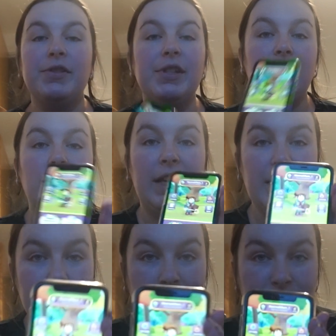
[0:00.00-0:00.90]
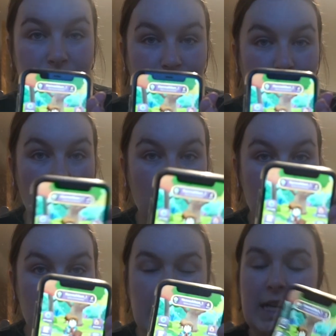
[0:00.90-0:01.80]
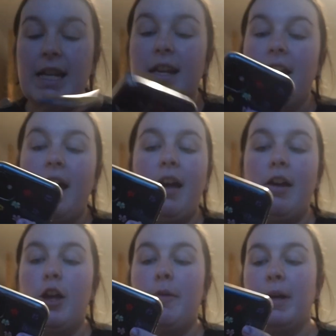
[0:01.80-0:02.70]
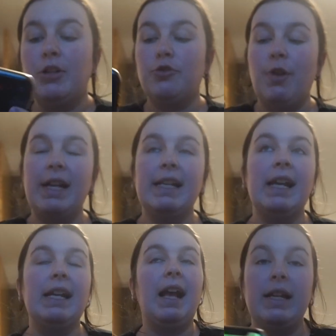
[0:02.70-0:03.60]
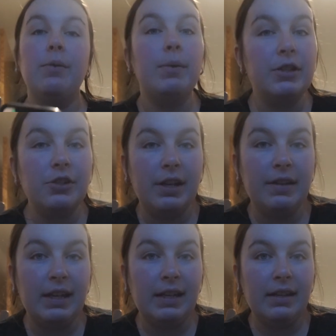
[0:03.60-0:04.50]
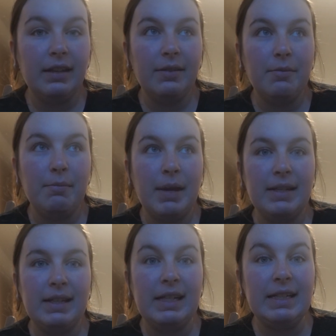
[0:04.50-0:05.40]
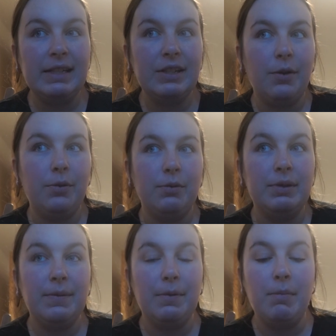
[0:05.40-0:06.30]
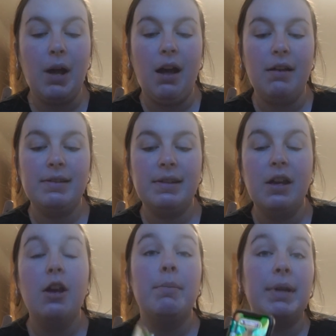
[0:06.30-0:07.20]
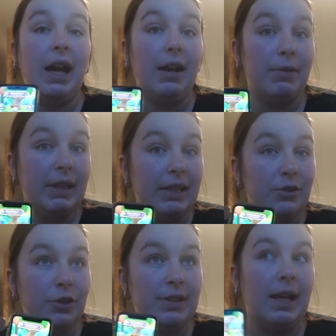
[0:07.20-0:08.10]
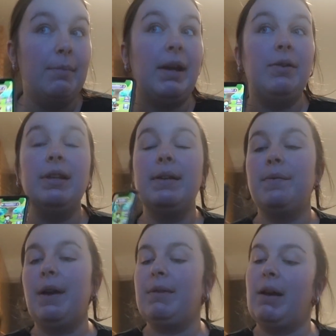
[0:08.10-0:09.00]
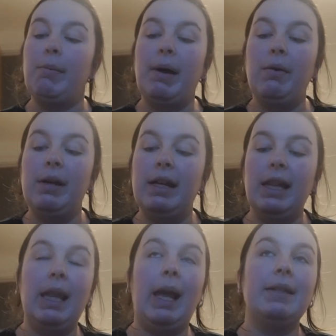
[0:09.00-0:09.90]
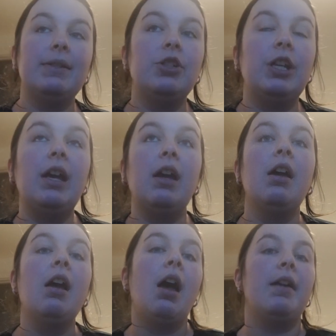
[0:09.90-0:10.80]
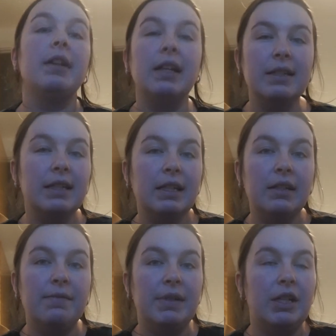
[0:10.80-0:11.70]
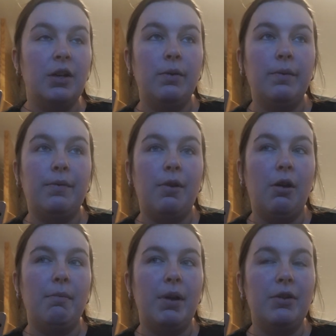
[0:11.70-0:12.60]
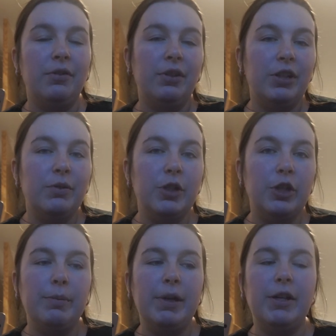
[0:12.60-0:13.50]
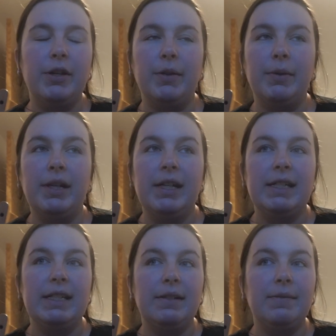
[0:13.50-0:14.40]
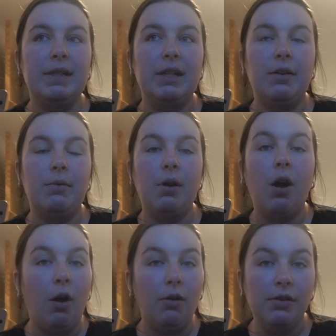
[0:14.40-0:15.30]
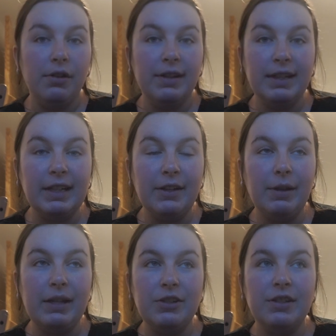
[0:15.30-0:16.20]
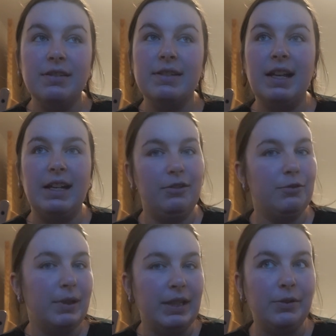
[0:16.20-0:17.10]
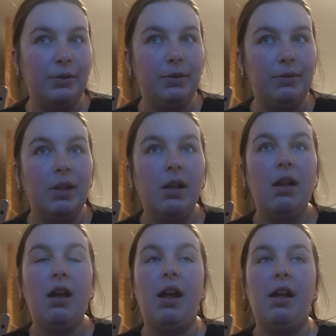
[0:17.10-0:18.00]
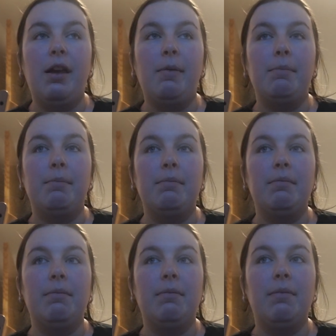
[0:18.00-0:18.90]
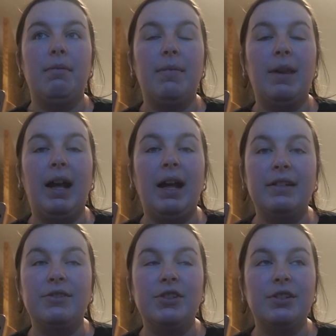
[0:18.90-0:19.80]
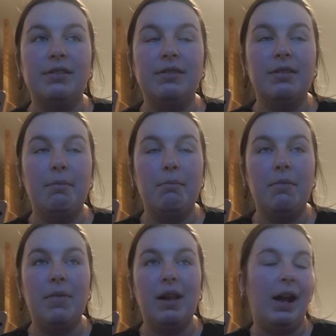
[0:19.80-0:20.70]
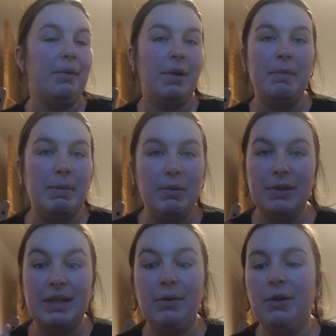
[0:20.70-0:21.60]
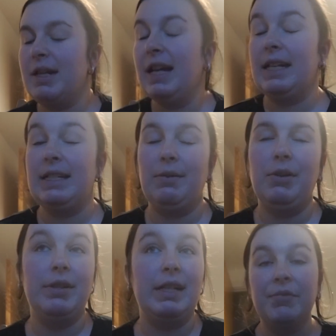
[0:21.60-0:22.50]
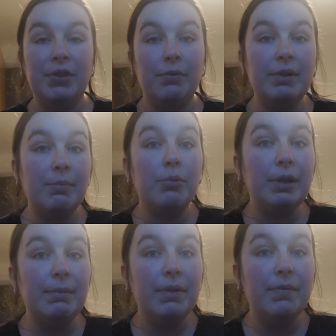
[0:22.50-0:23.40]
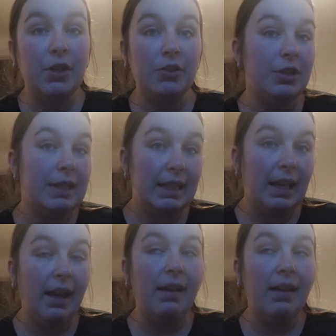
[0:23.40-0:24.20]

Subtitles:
So you've got like an adventure story and training, which I think makes it easy to go through different parts. But yeah, I really enjoy this app. I only found out about it last year. I think I'd seen a video from another YouTuber who did a video on Lingo Legends and it looked really cool, and it made me want to download it, and I downloaded it. So there is a premium version to get.